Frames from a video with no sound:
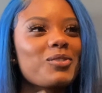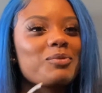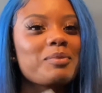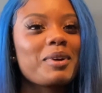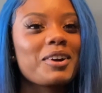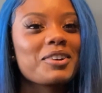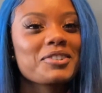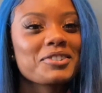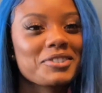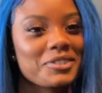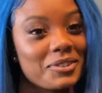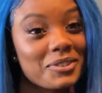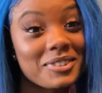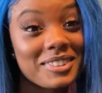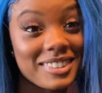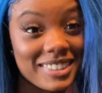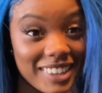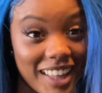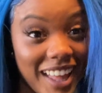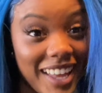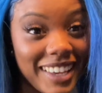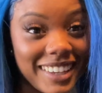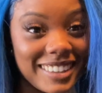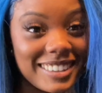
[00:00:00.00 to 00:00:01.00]
personal
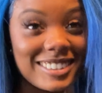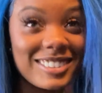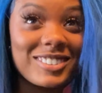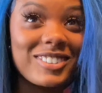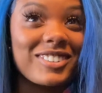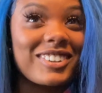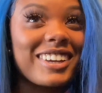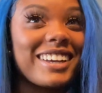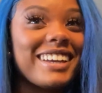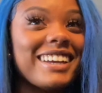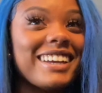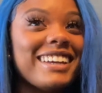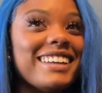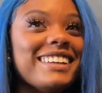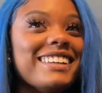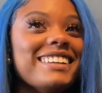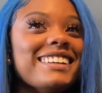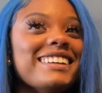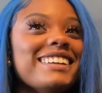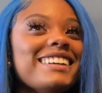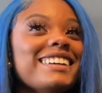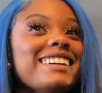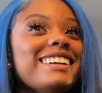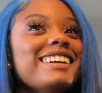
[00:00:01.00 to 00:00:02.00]
slice. Okay.
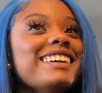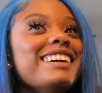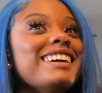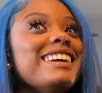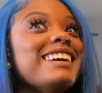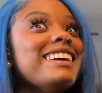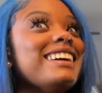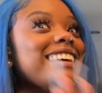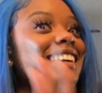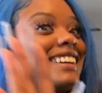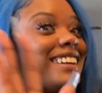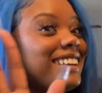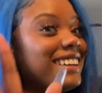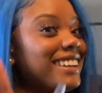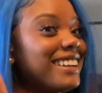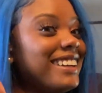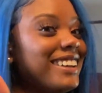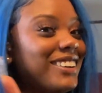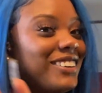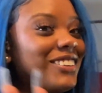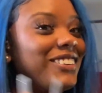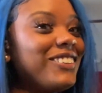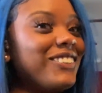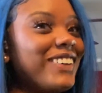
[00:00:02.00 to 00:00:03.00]

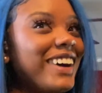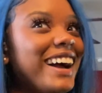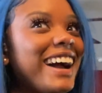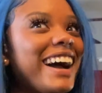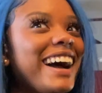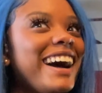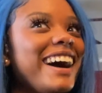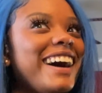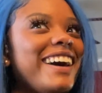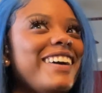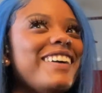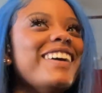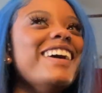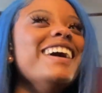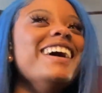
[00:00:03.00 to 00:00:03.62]
Yes, wow.